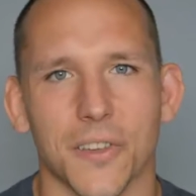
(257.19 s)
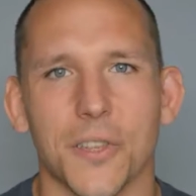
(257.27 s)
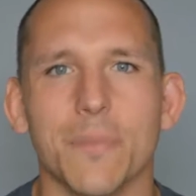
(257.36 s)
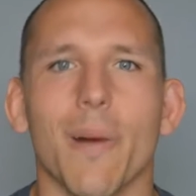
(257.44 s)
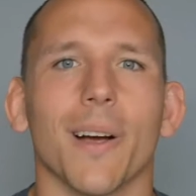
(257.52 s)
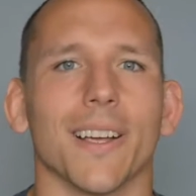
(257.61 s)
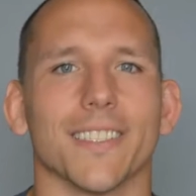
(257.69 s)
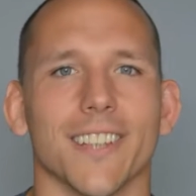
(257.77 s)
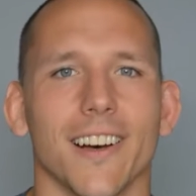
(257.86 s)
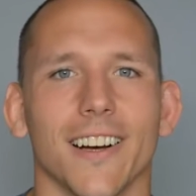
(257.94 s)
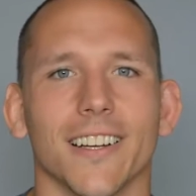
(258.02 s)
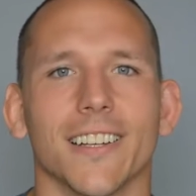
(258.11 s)
humongous
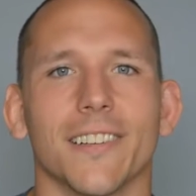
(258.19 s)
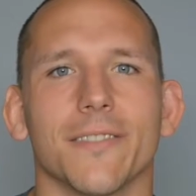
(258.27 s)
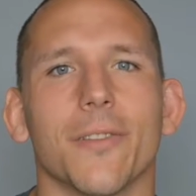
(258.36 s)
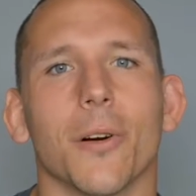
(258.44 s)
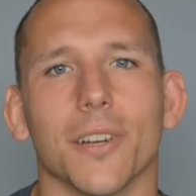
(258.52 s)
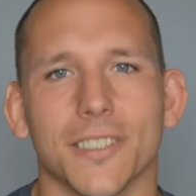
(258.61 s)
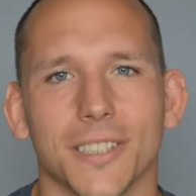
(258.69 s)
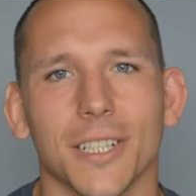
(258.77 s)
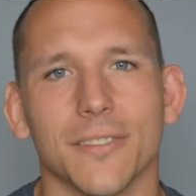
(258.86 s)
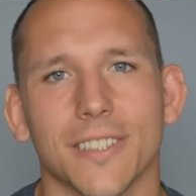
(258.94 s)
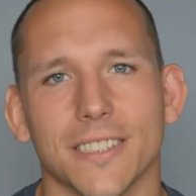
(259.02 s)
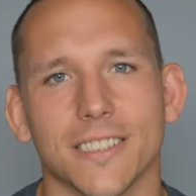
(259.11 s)
hog for her
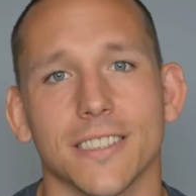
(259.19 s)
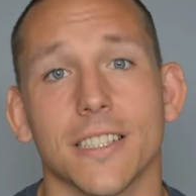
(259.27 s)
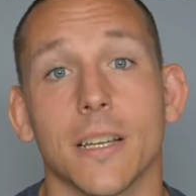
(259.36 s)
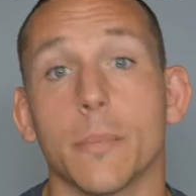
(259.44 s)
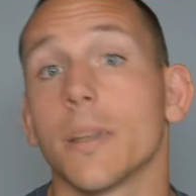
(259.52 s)
service,